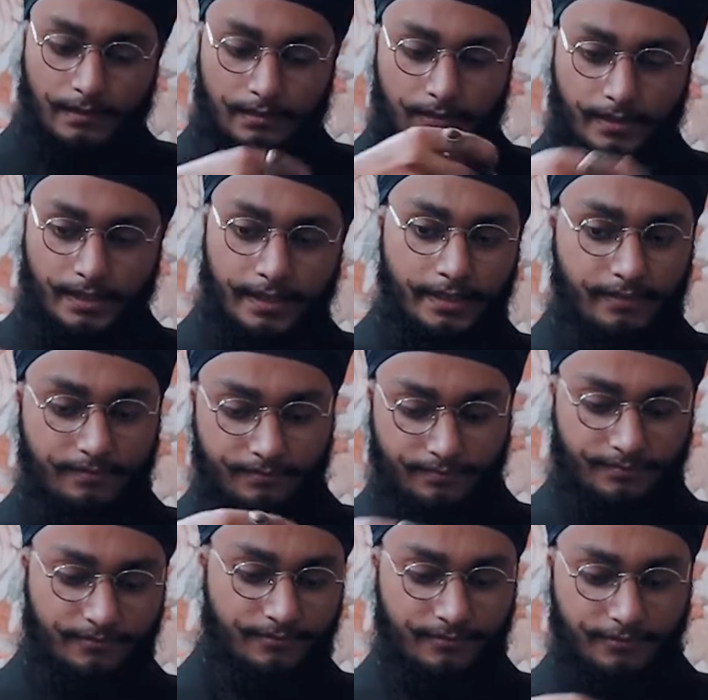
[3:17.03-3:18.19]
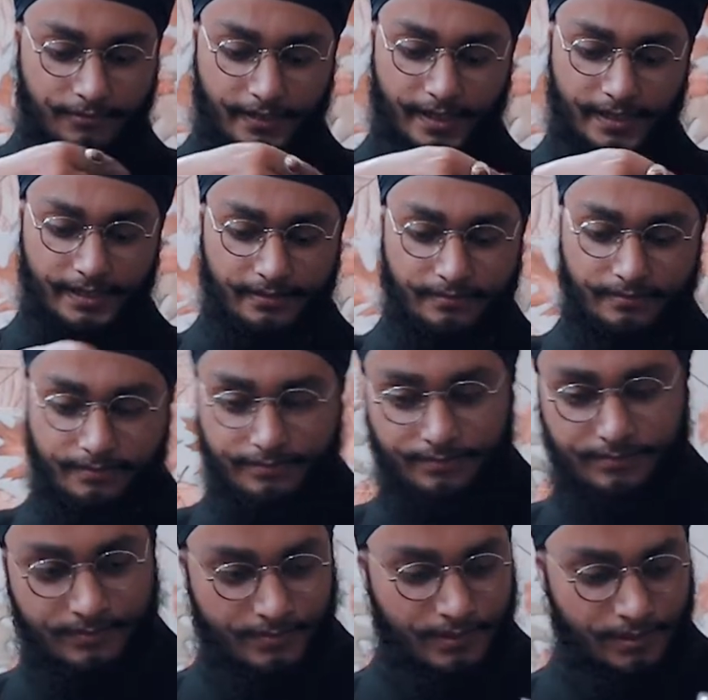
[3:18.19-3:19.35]
Okay, fine.
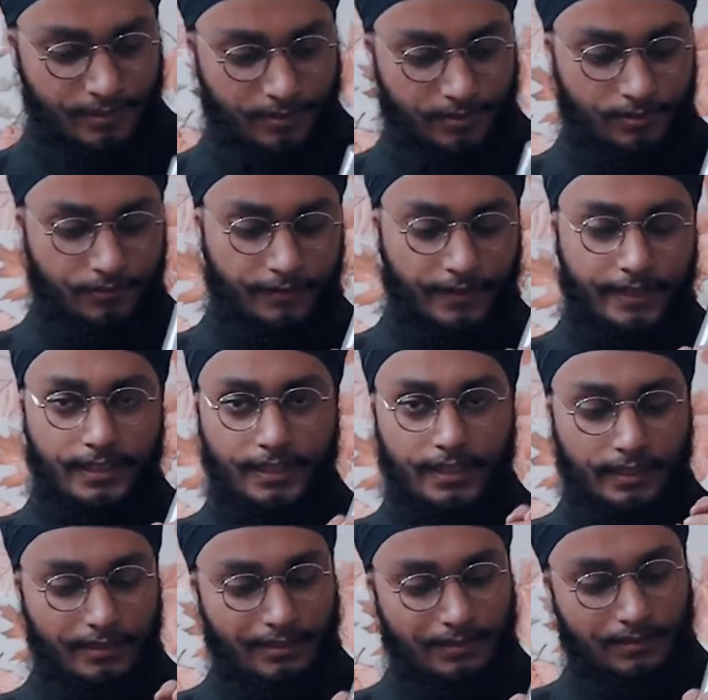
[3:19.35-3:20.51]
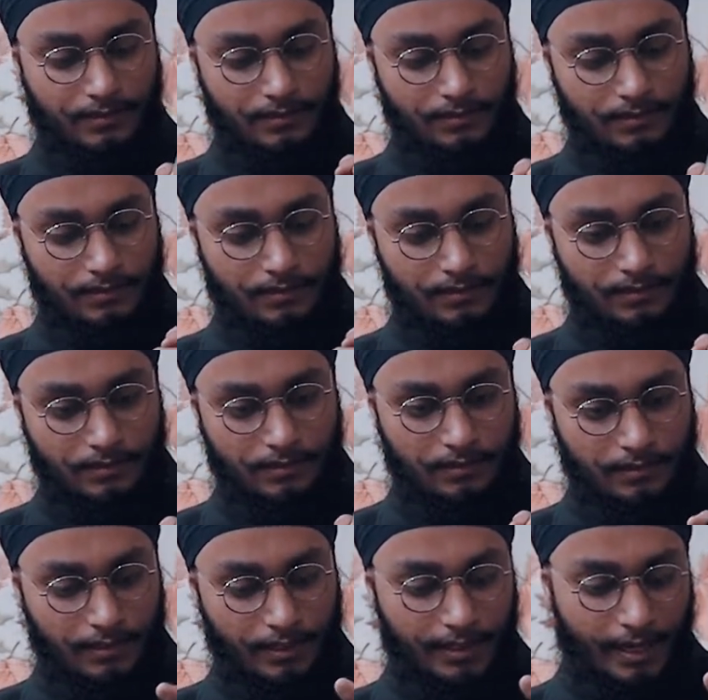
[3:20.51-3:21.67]
So finally
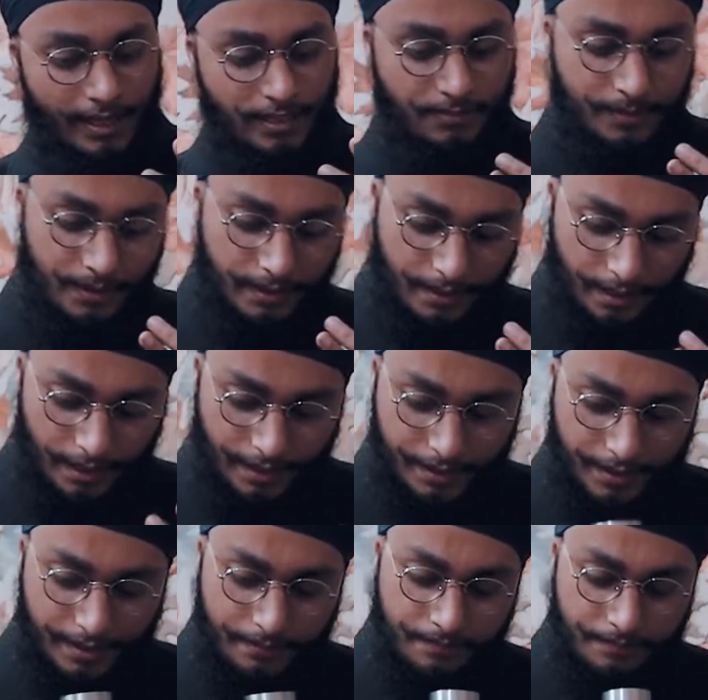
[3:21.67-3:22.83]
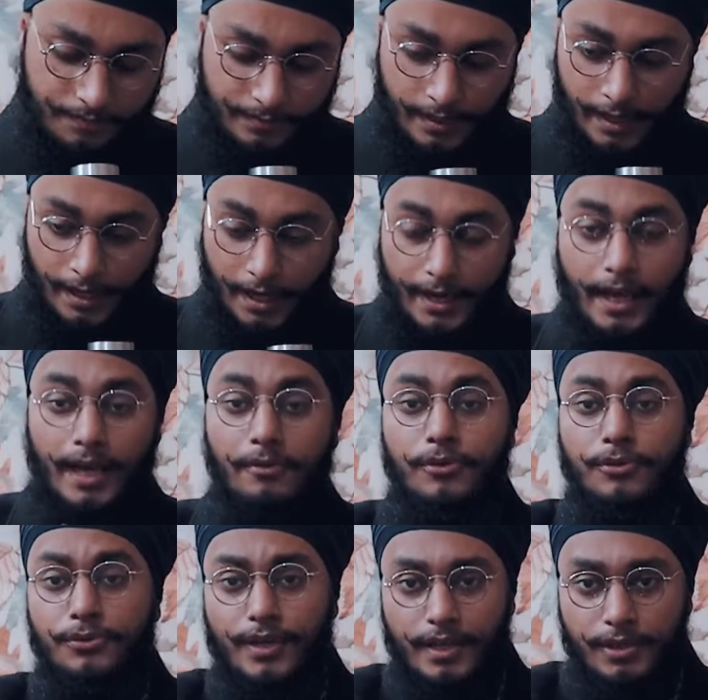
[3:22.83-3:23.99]
it has been grinded. And I want
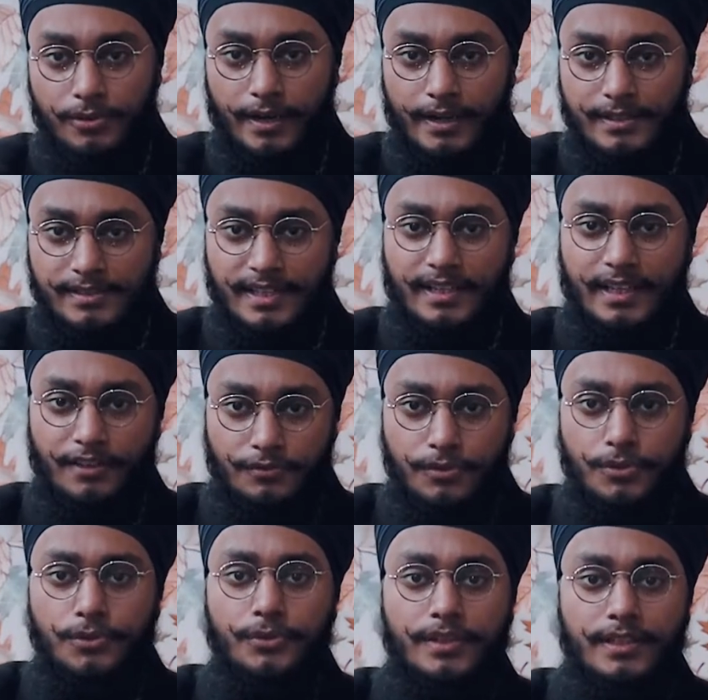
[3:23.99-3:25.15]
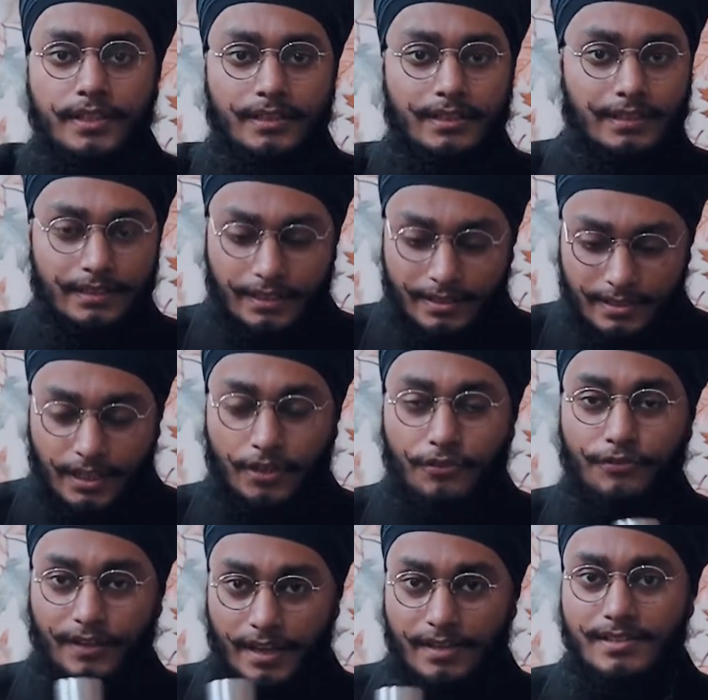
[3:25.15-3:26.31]
to tell you guys that if you're doing this kind
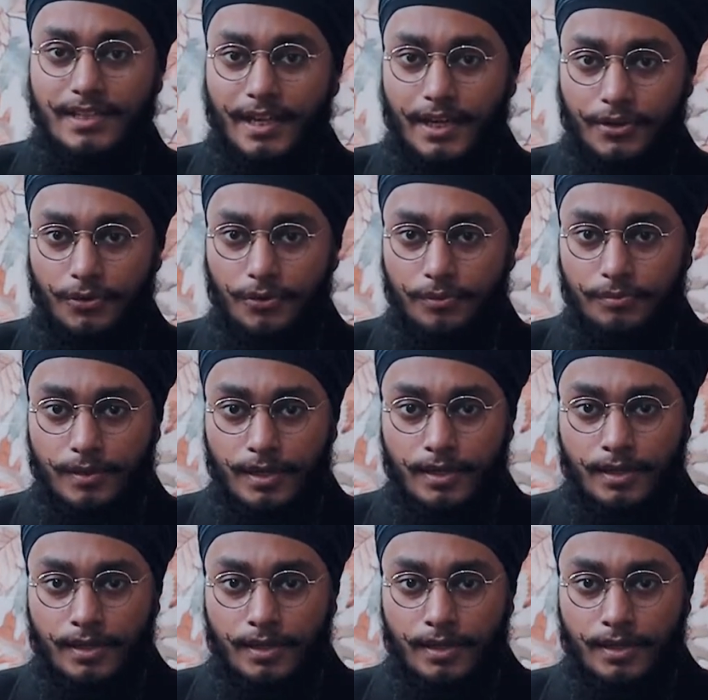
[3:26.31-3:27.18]
of tasting at home,